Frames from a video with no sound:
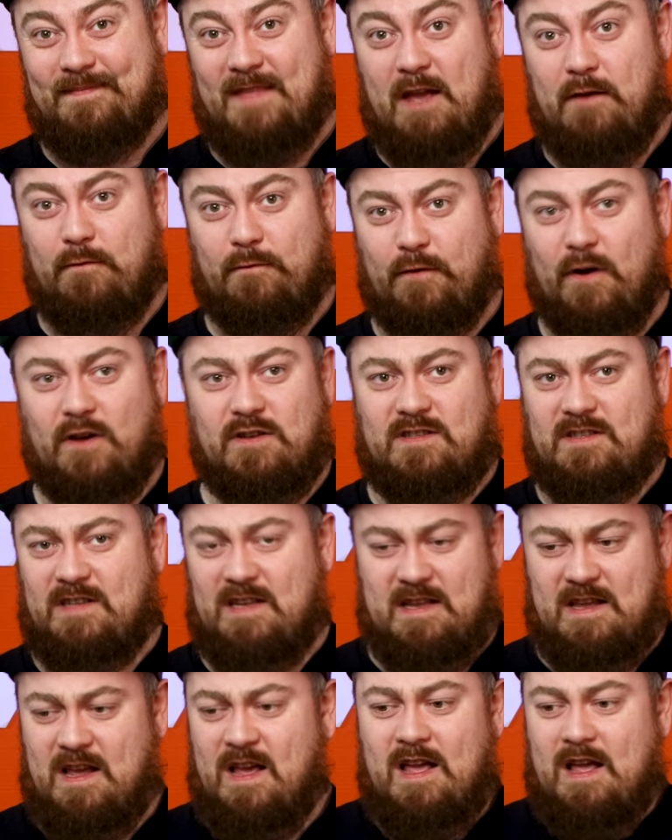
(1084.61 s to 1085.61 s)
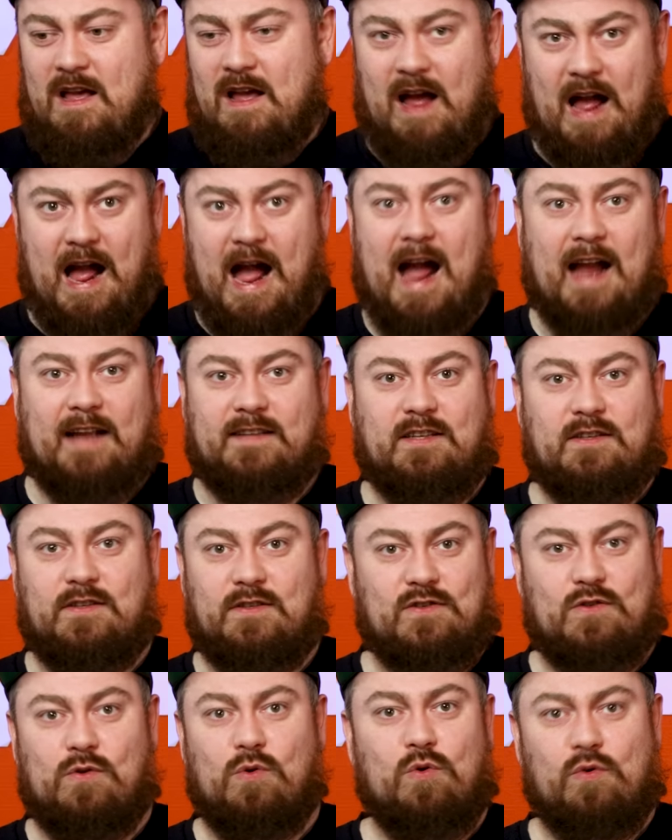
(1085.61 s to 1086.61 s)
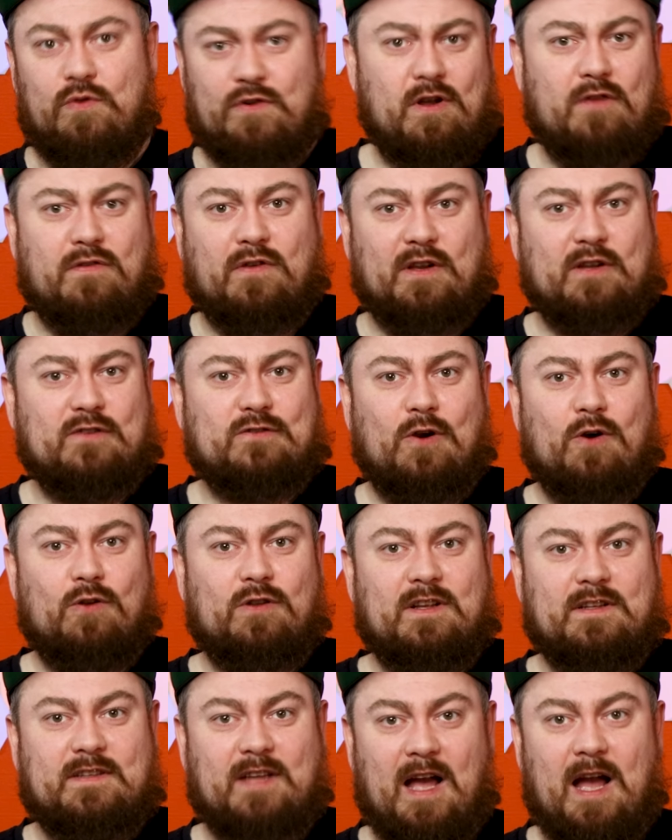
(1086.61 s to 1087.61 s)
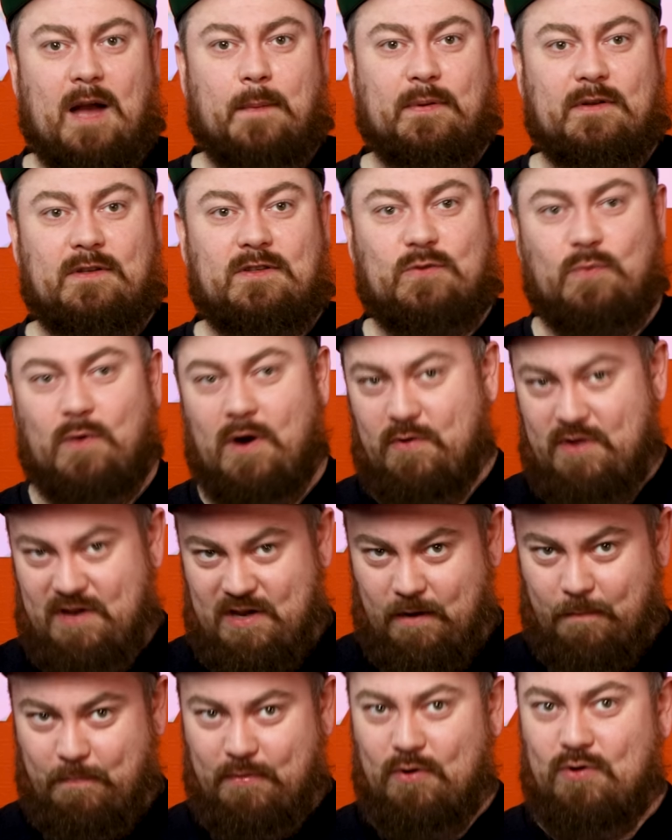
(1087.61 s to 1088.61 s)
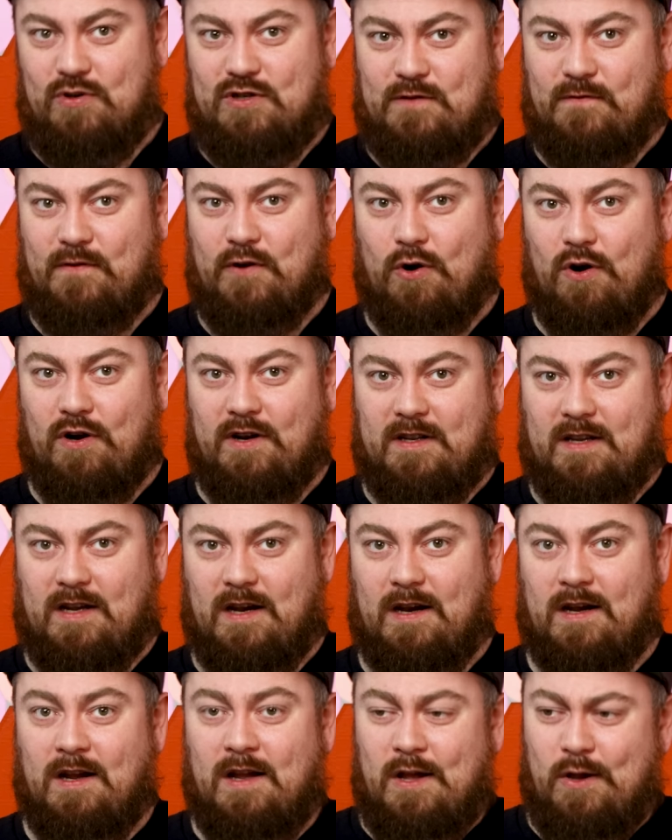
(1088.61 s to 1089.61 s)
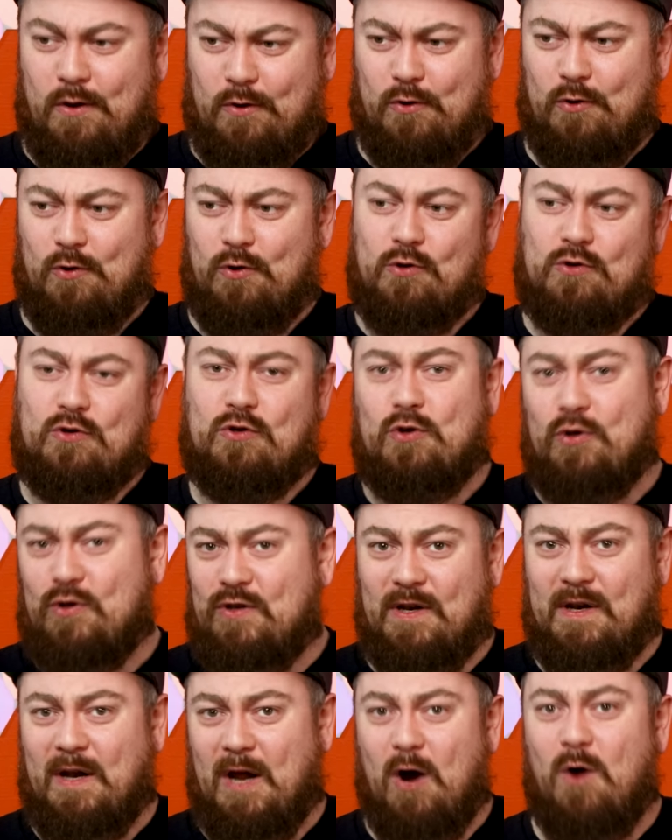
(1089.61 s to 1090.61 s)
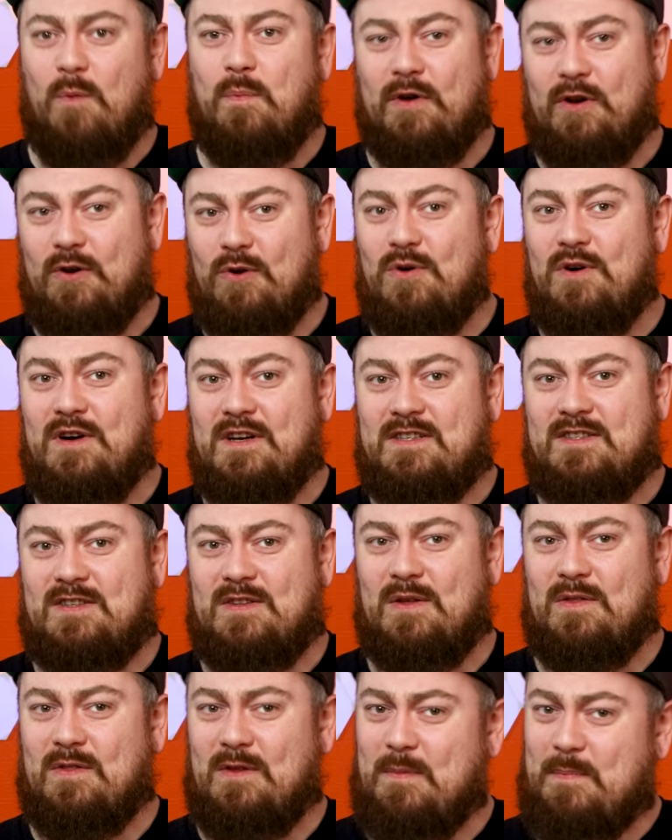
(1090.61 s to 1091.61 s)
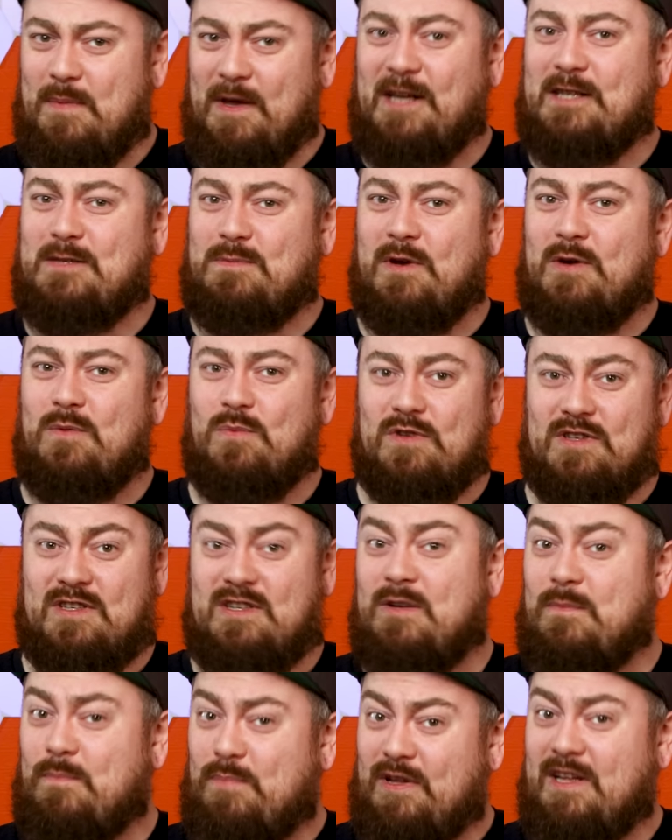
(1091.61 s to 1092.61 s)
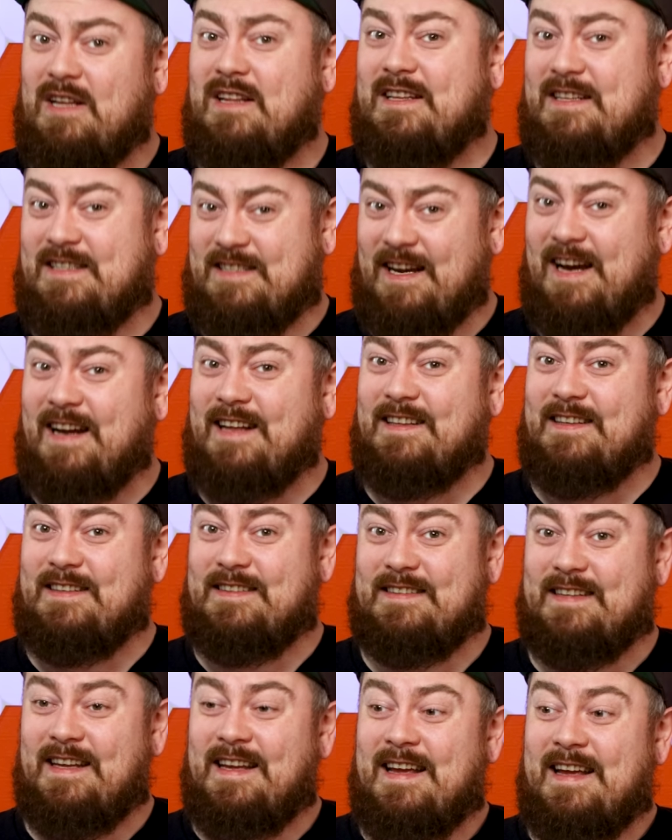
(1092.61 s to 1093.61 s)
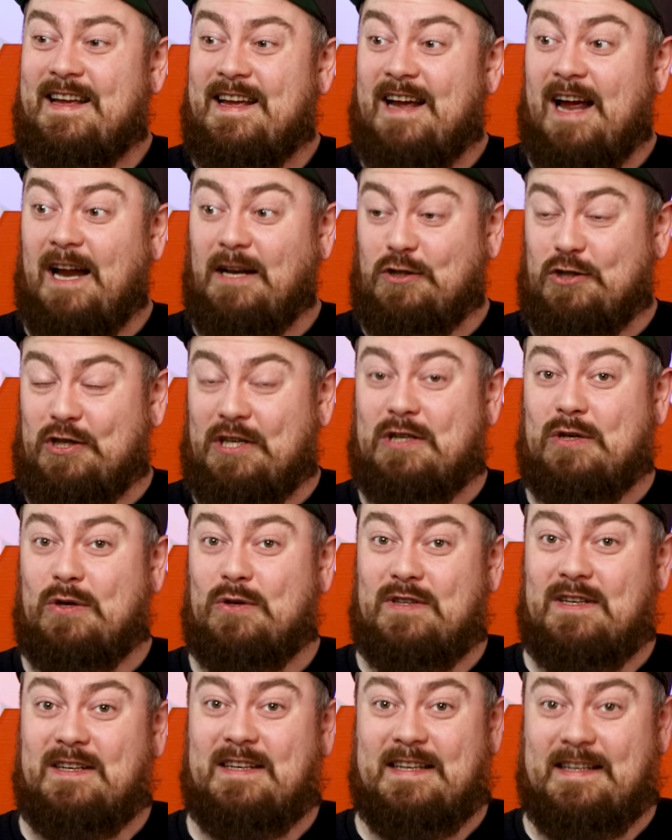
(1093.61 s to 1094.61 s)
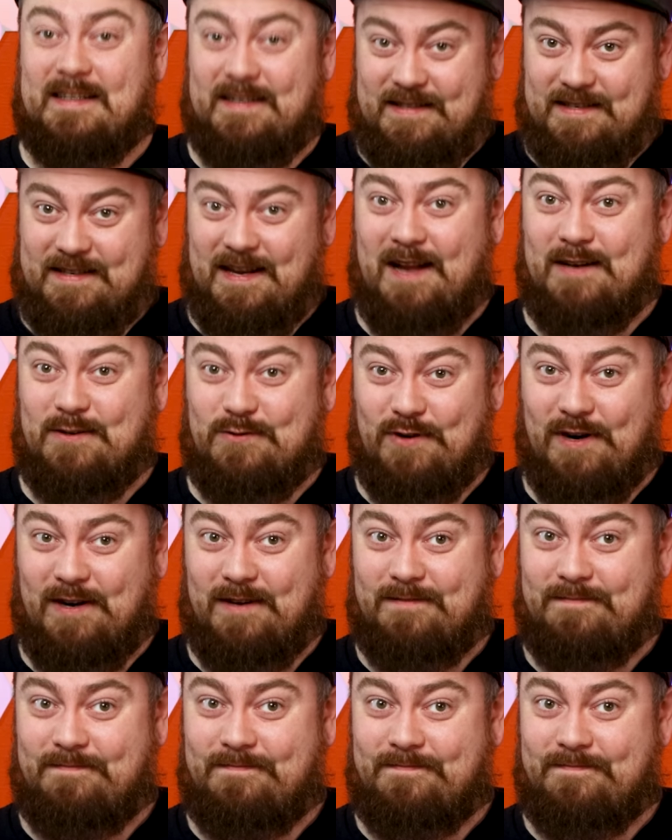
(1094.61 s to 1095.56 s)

At first, he acted as though nothing at all had happened while he approached Veronica, who couldn't help but notice that the basement was completely silent and she couldn't hear Sandra.